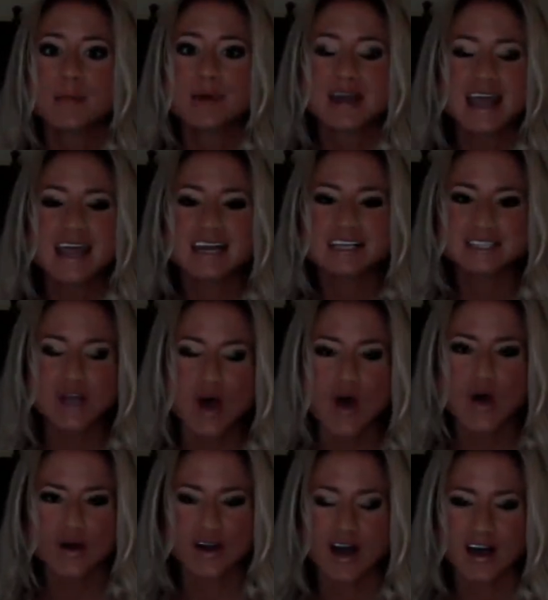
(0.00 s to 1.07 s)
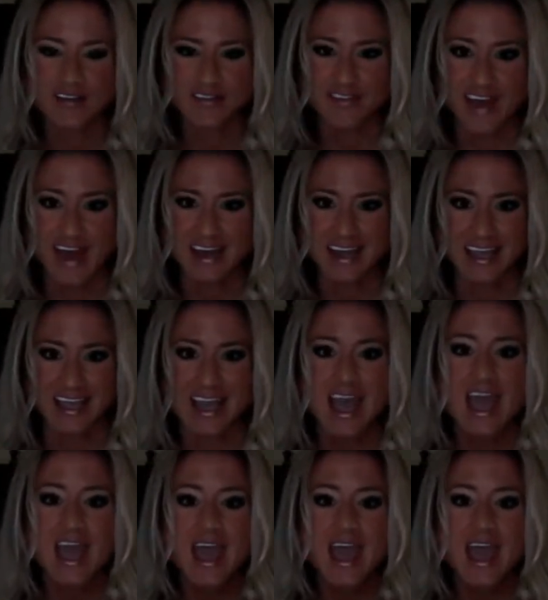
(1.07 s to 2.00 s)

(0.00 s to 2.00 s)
Bananas are not fattening.